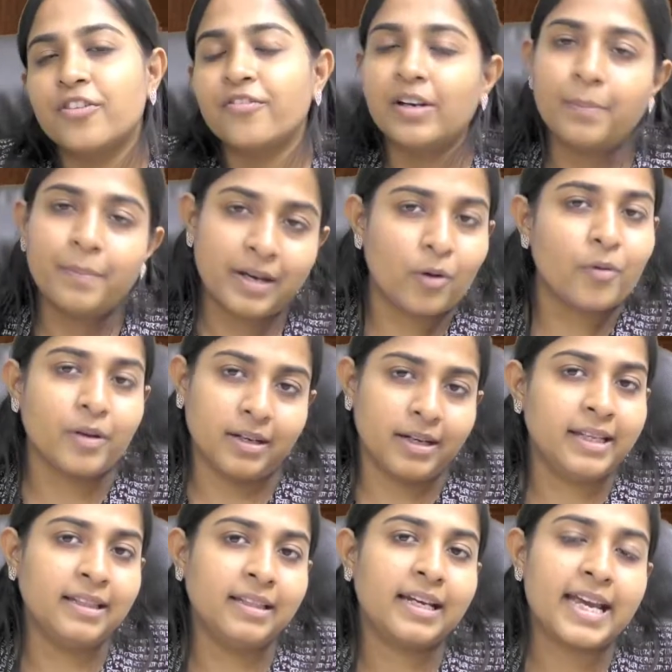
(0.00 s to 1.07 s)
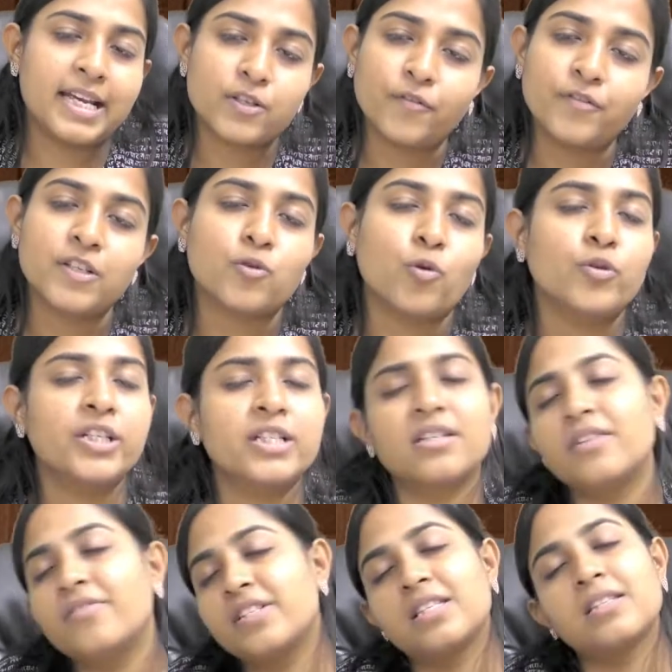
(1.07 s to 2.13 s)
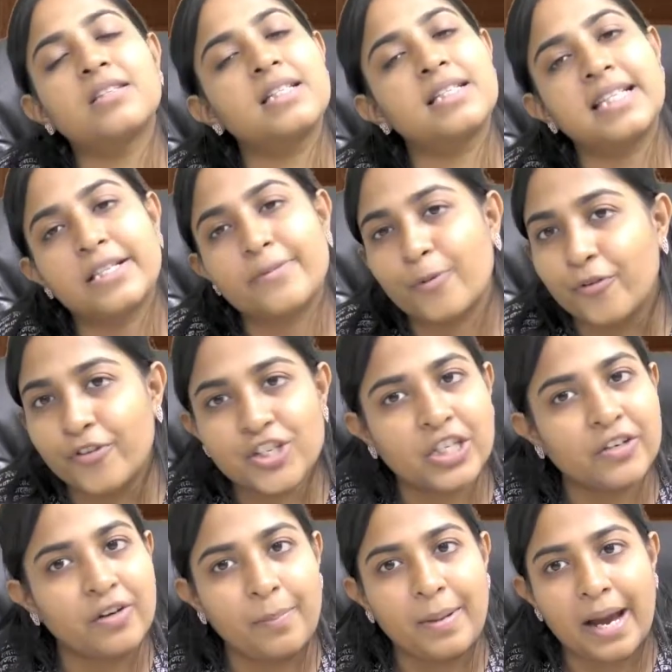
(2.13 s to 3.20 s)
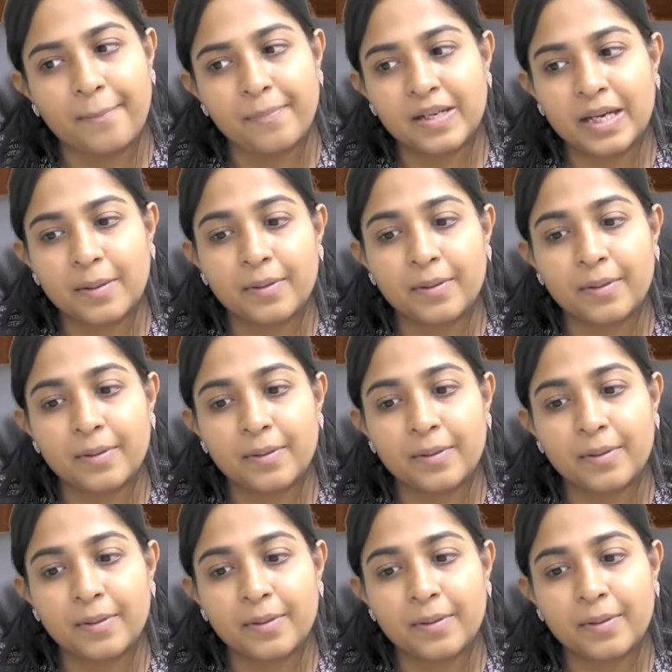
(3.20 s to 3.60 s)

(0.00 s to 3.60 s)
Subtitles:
now in the case of this coaching services, TCS provision will be applicable.